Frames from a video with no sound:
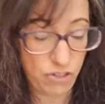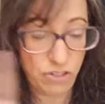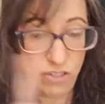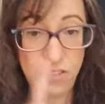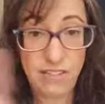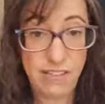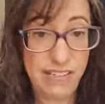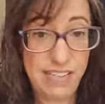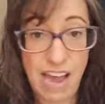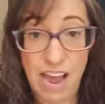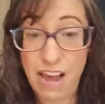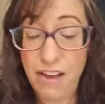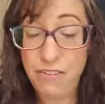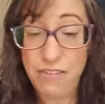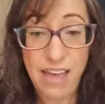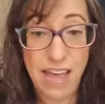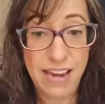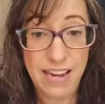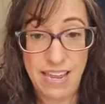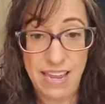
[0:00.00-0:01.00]
Just dial
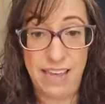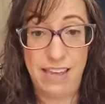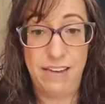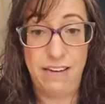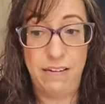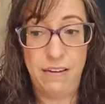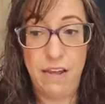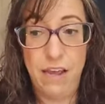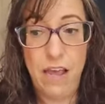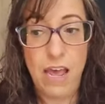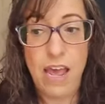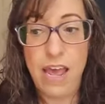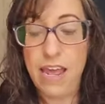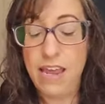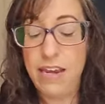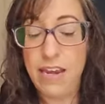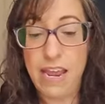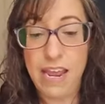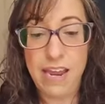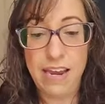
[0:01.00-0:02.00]
that in.
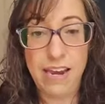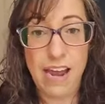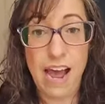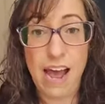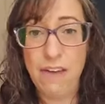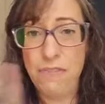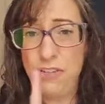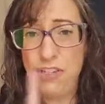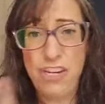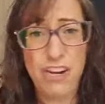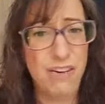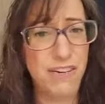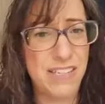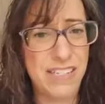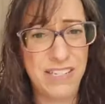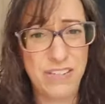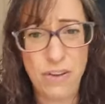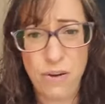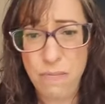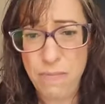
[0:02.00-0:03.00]
And, and I've shared
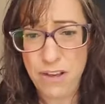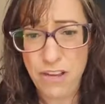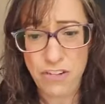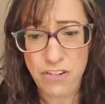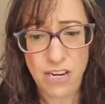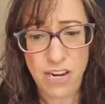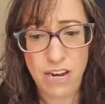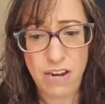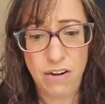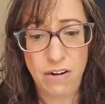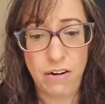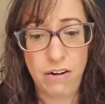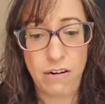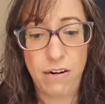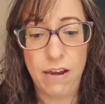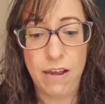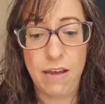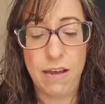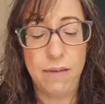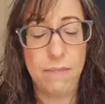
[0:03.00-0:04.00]
so much
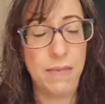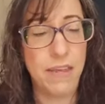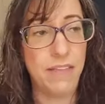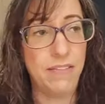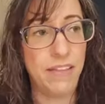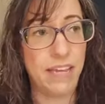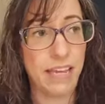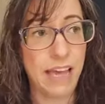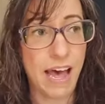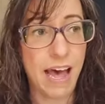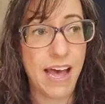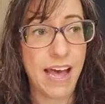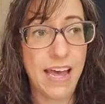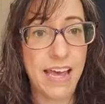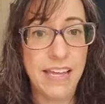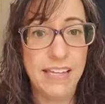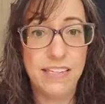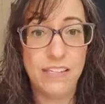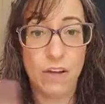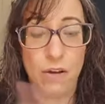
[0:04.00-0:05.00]
here um, in the
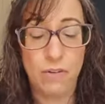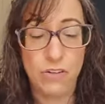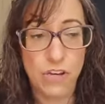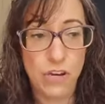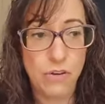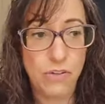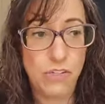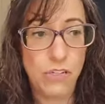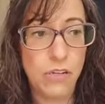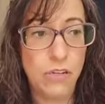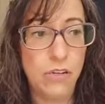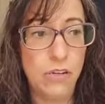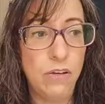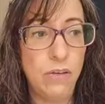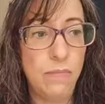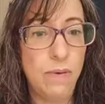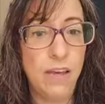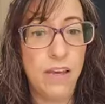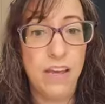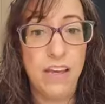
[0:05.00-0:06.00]
guides on
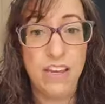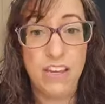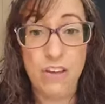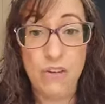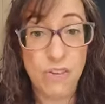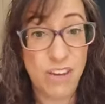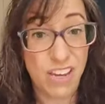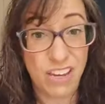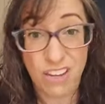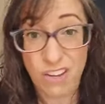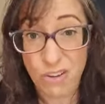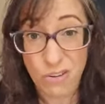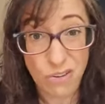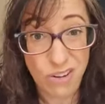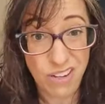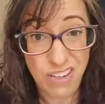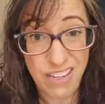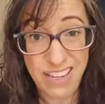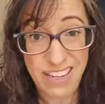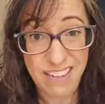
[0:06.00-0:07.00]
YouTube. You can
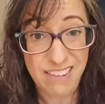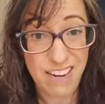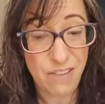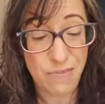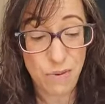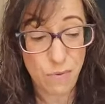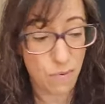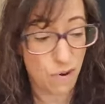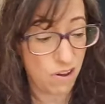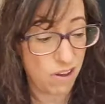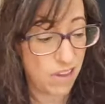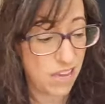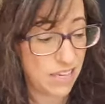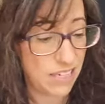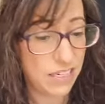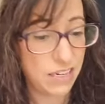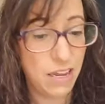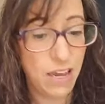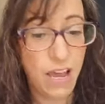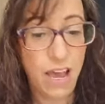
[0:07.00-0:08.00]
Google it if you
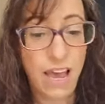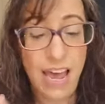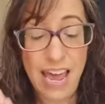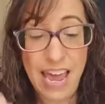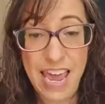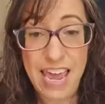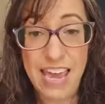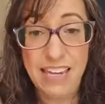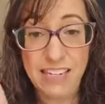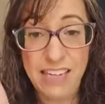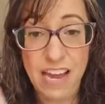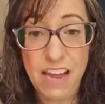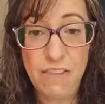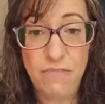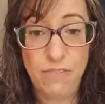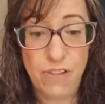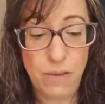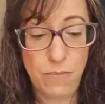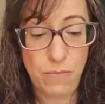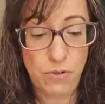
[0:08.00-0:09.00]
want.
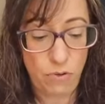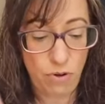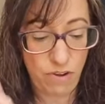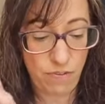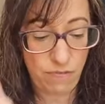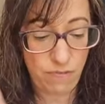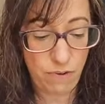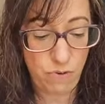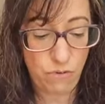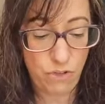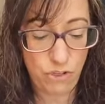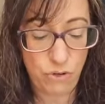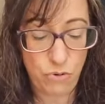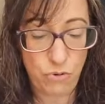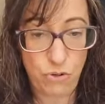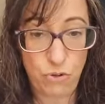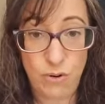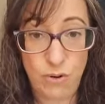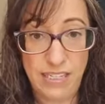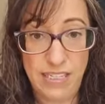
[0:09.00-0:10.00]
Anti-inflammatory food ch
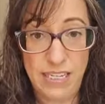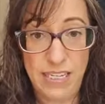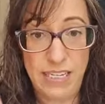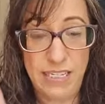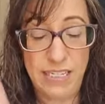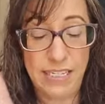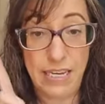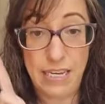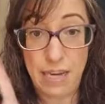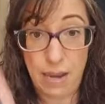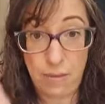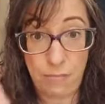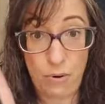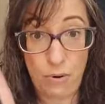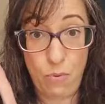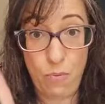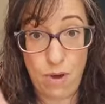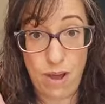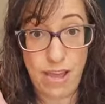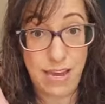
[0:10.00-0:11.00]
choices,
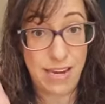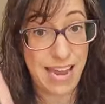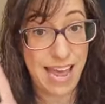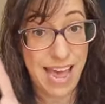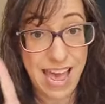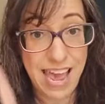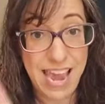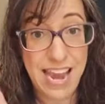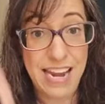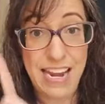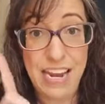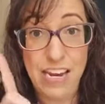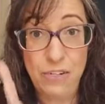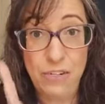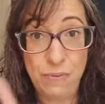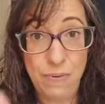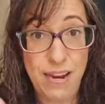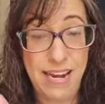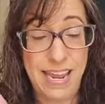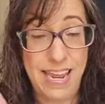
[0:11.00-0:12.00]
number one.
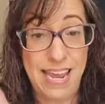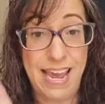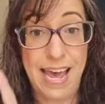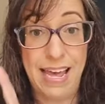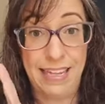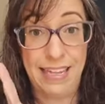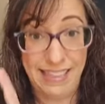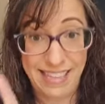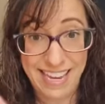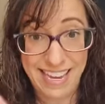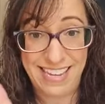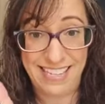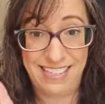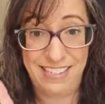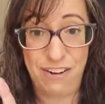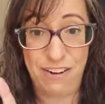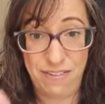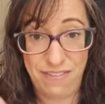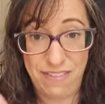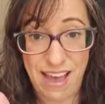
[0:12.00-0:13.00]
80-20 at
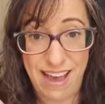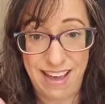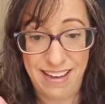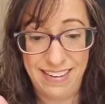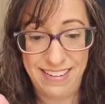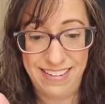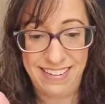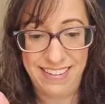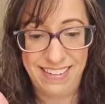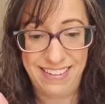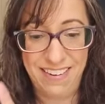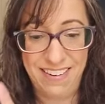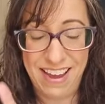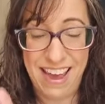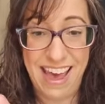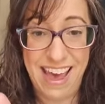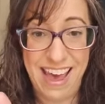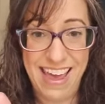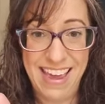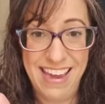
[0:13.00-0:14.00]
least on that,
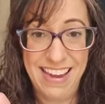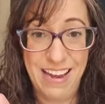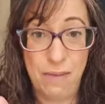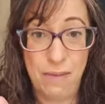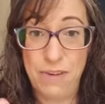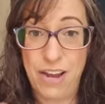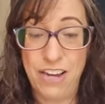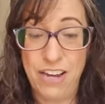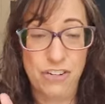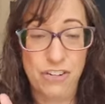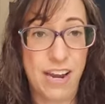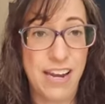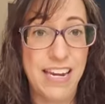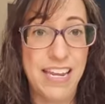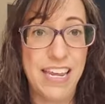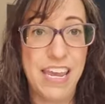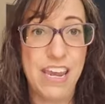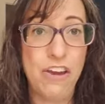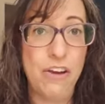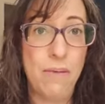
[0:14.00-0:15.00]
okay? I'm not trying
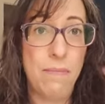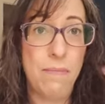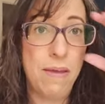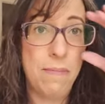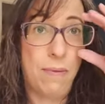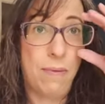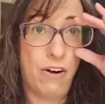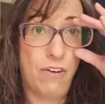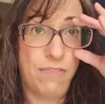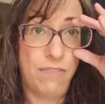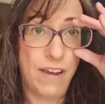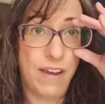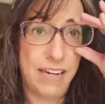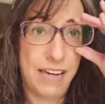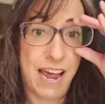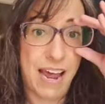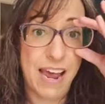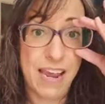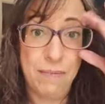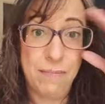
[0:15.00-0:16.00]
to get you to be perfect.
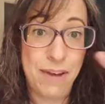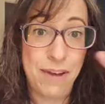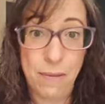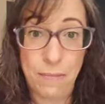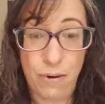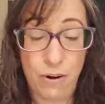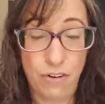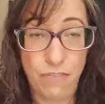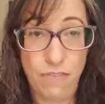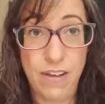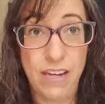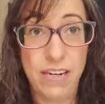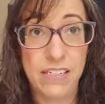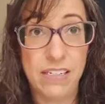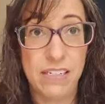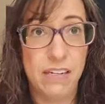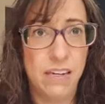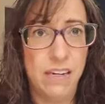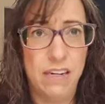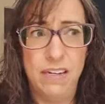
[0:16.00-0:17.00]
I am not
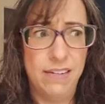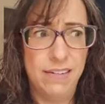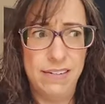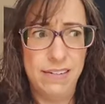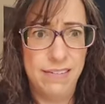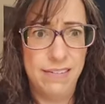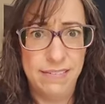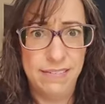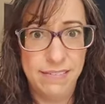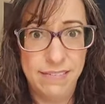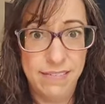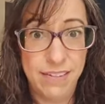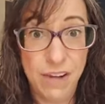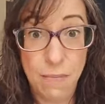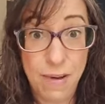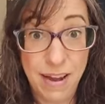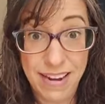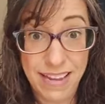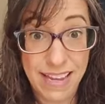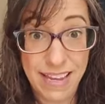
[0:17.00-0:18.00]
perfect.
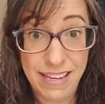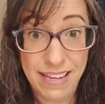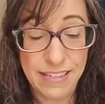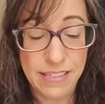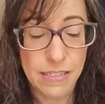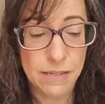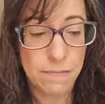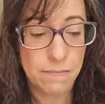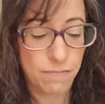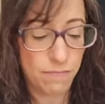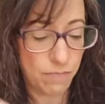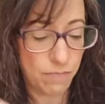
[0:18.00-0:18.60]
Nobody is